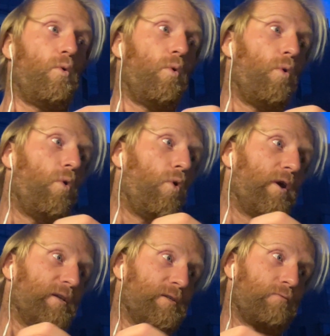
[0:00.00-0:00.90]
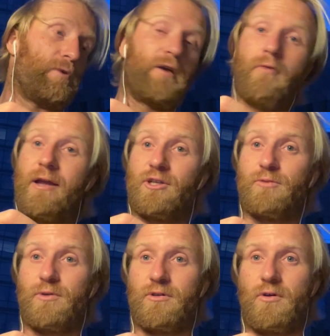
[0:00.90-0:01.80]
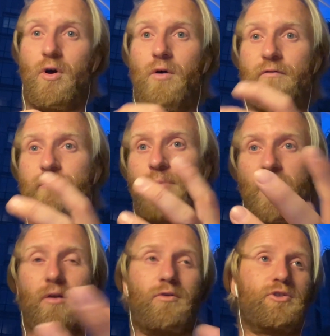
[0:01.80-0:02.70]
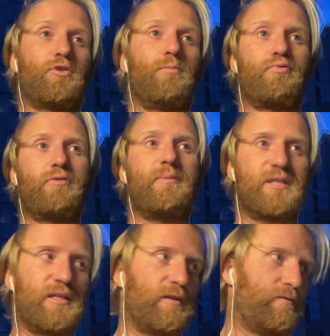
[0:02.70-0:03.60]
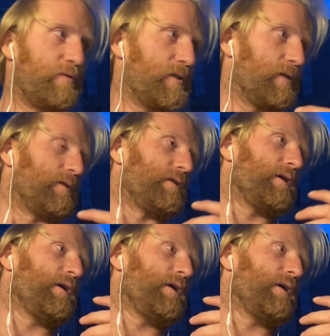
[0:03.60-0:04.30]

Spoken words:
or it's the rearrangement of biological primitives and